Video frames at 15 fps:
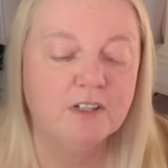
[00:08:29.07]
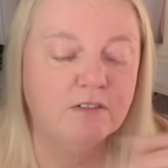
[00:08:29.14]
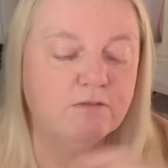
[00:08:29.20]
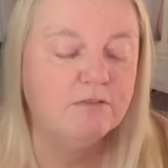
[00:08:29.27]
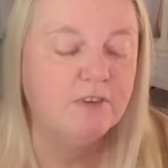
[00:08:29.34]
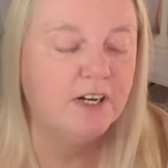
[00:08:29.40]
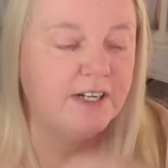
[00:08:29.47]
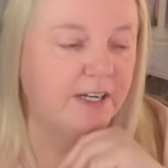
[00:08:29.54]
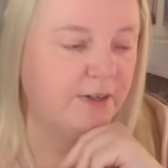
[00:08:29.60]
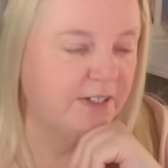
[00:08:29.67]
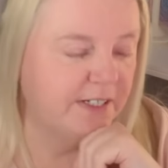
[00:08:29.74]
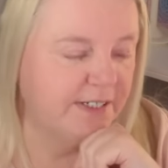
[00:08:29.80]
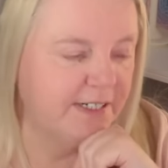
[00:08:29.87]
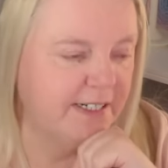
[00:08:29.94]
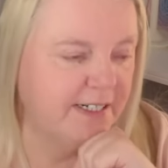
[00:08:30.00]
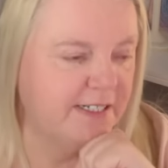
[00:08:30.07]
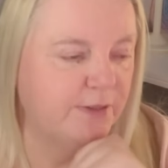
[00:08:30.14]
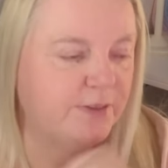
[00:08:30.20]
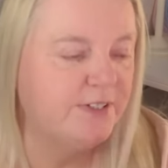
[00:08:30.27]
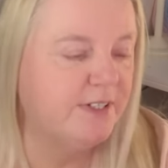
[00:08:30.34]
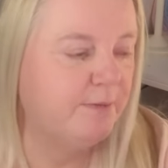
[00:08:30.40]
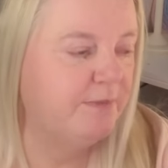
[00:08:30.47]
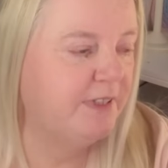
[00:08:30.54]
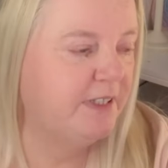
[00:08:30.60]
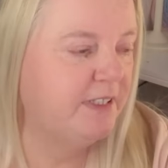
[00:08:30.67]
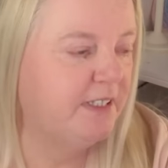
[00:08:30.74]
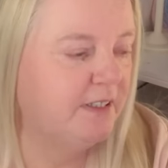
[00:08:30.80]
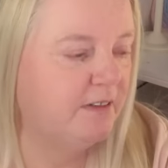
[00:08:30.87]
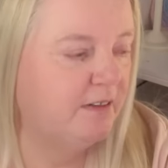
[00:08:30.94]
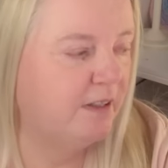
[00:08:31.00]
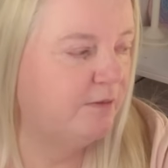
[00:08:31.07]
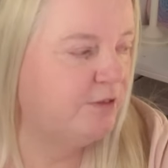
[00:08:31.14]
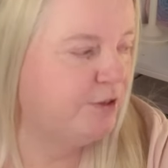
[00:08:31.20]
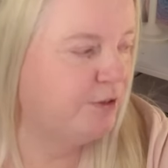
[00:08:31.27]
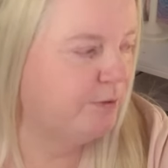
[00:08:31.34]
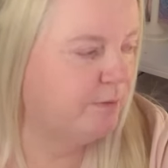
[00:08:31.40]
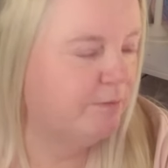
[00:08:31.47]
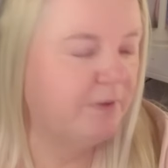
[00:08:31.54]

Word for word: run out and I need it or something, then I'll undo them.